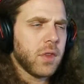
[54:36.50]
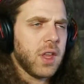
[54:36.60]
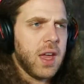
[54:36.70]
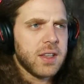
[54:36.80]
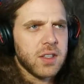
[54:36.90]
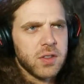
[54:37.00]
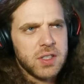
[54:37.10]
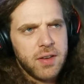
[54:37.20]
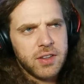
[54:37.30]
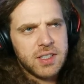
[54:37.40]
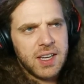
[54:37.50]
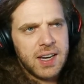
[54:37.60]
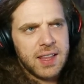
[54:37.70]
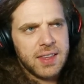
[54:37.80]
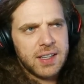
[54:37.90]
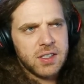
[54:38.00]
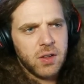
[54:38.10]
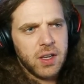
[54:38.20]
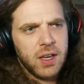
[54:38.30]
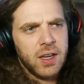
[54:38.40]
Okay, so 17, I think it's
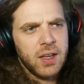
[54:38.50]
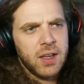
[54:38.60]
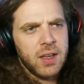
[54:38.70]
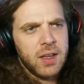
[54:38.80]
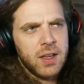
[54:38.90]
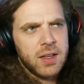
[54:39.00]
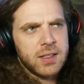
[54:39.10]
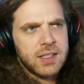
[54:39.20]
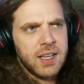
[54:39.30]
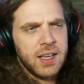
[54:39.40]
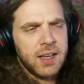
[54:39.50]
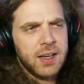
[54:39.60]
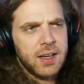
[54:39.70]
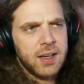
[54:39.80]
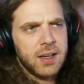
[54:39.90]
only 10